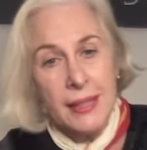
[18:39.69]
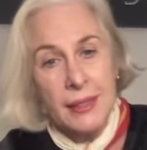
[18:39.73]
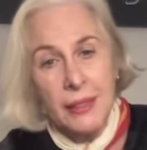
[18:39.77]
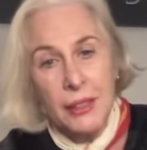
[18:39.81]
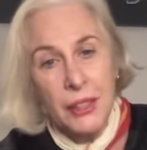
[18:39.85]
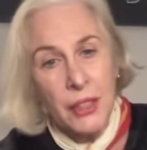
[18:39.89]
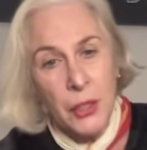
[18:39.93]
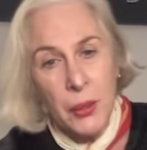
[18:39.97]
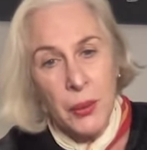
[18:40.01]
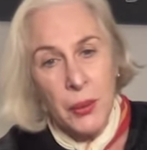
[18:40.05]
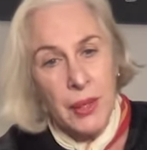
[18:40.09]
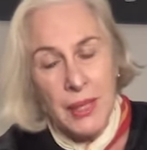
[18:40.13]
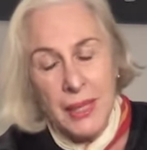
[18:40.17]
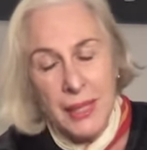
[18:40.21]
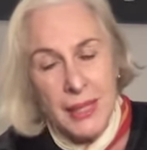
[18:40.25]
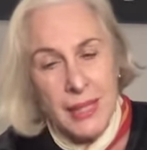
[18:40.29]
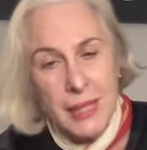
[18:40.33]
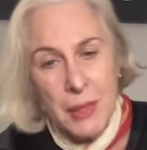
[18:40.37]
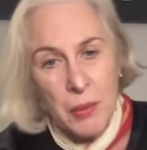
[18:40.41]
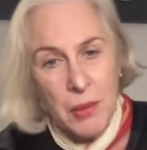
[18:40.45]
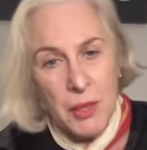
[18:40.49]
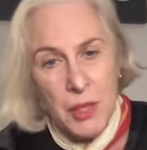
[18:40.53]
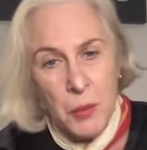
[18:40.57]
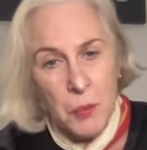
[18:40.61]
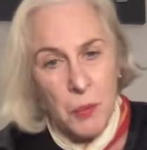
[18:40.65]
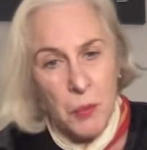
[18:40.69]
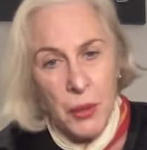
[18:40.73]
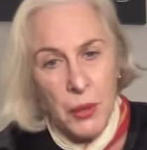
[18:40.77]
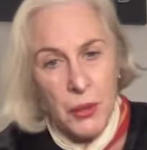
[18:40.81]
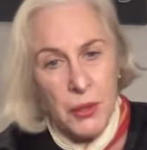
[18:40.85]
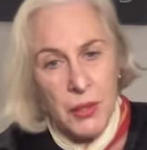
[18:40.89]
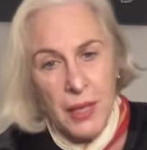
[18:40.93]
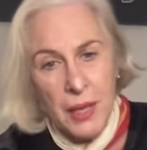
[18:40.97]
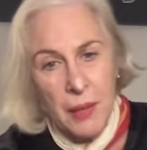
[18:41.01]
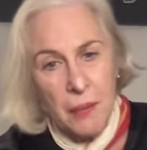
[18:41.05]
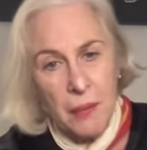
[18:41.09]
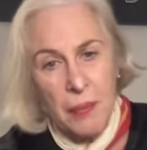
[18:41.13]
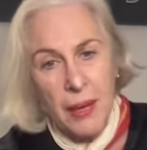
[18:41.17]
you know, at someone's
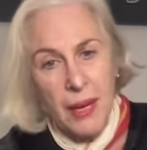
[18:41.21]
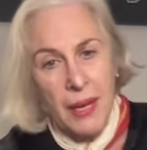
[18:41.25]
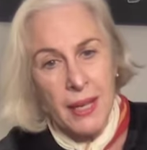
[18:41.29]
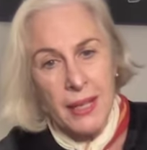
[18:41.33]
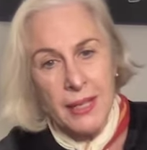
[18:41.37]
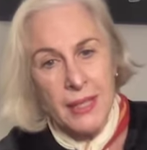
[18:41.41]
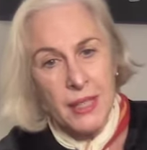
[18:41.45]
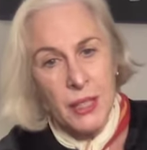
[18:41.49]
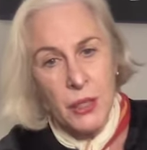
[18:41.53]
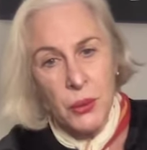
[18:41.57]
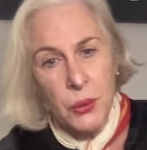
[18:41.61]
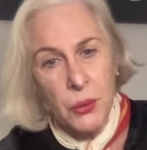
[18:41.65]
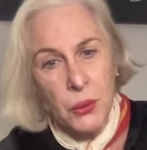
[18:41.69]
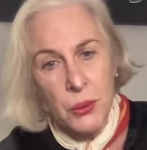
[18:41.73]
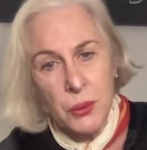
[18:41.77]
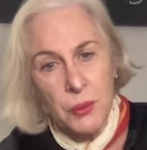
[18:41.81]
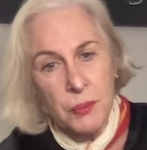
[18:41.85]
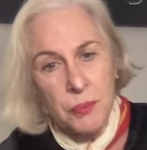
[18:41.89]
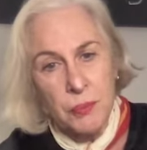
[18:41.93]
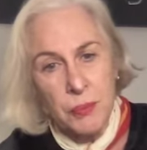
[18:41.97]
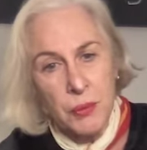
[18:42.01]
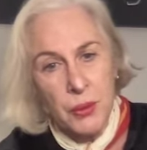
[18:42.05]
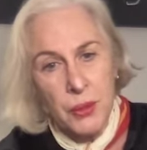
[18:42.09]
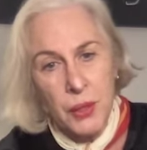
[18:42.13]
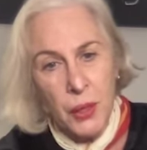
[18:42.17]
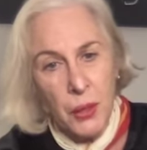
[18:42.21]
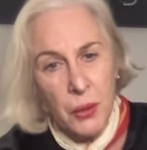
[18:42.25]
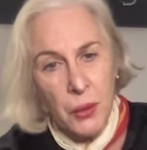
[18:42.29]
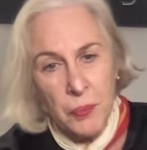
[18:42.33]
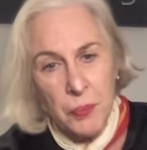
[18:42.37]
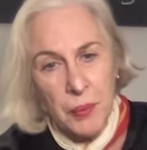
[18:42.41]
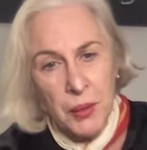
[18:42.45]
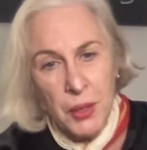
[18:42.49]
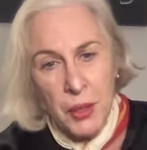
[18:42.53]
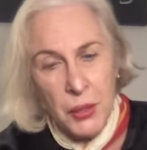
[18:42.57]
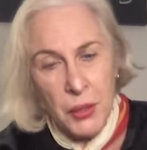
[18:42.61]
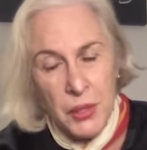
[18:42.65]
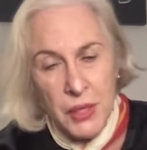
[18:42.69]
birthday party, or, you know,
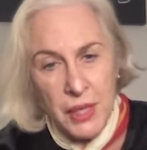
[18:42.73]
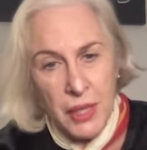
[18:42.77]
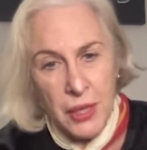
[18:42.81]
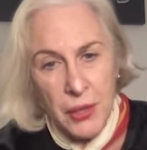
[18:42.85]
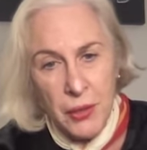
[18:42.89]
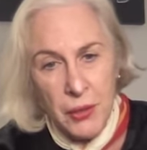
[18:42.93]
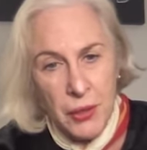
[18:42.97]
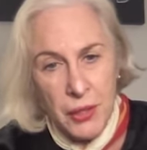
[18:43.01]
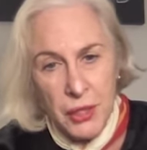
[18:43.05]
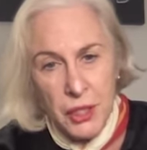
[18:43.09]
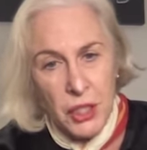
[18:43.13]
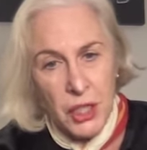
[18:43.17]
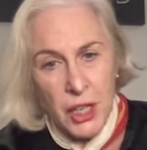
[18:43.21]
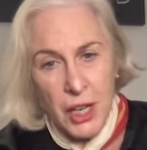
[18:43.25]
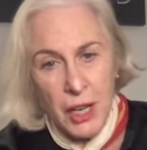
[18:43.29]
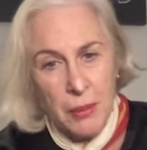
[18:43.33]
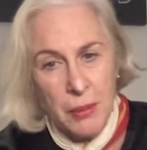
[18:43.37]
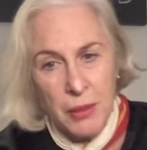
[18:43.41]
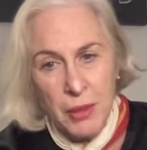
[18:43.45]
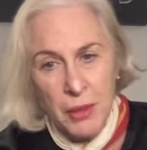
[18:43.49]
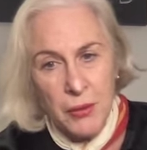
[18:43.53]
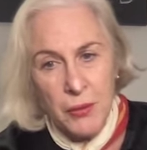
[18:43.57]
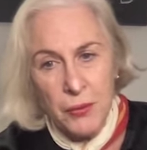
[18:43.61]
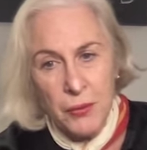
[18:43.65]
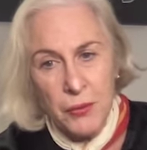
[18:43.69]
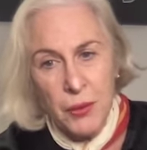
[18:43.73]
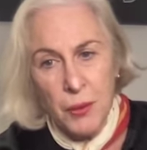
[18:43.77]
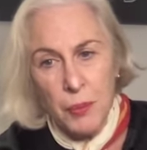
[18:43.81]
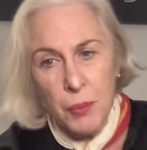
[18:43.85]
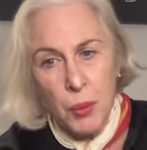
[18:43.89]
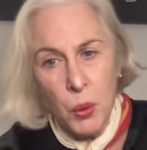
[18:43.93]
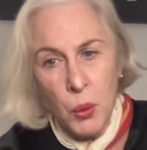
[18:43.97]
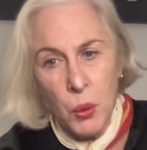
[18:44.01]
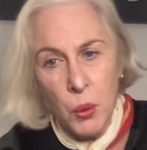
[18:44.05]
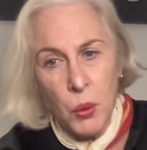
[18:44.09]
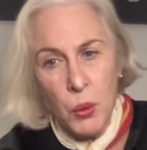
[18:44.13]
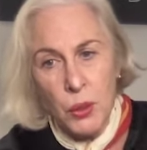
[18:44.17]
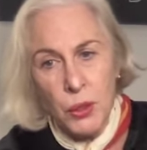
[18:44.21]
because they're the chairman of the
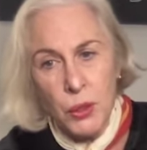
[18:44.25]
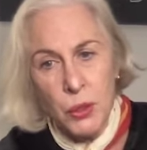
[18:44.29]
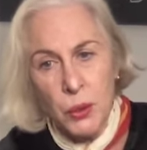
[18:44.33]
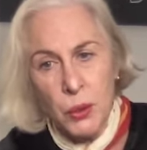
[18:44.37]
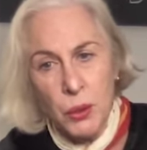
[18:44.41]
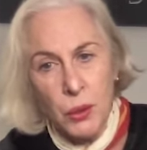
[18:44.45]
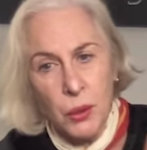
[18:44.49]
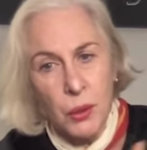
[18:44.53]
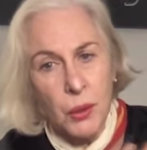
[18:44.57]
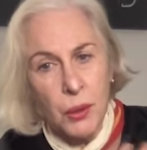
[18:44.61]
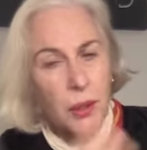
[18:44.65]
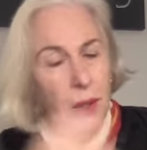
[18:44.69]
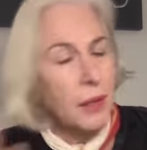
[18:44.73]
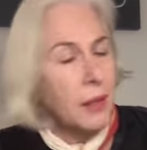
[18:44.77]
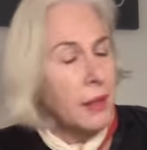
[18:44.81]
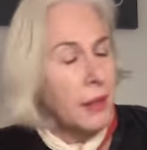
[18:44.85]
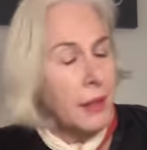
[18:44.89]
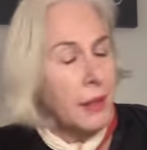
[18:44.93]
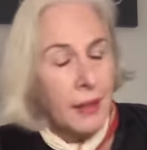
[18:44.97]
board, or,